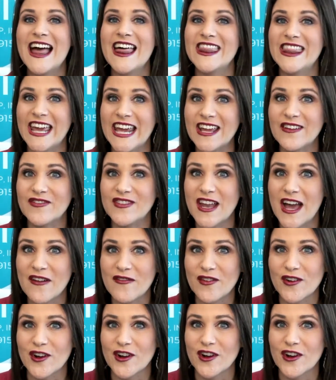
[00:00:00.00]
they've
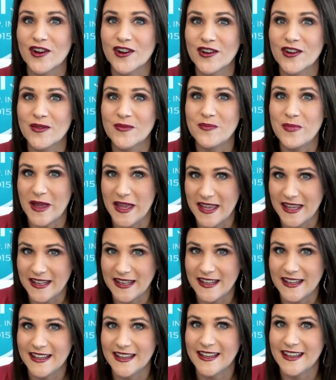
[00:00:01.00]
never
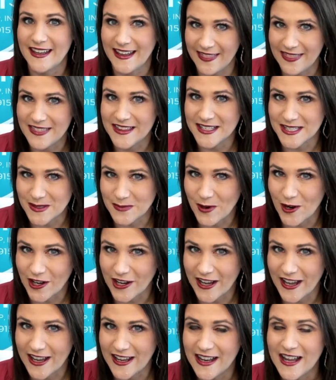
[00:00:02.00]
been in this
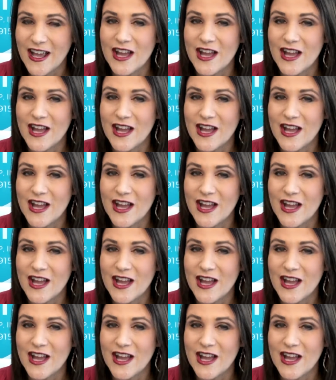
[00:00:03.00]
market.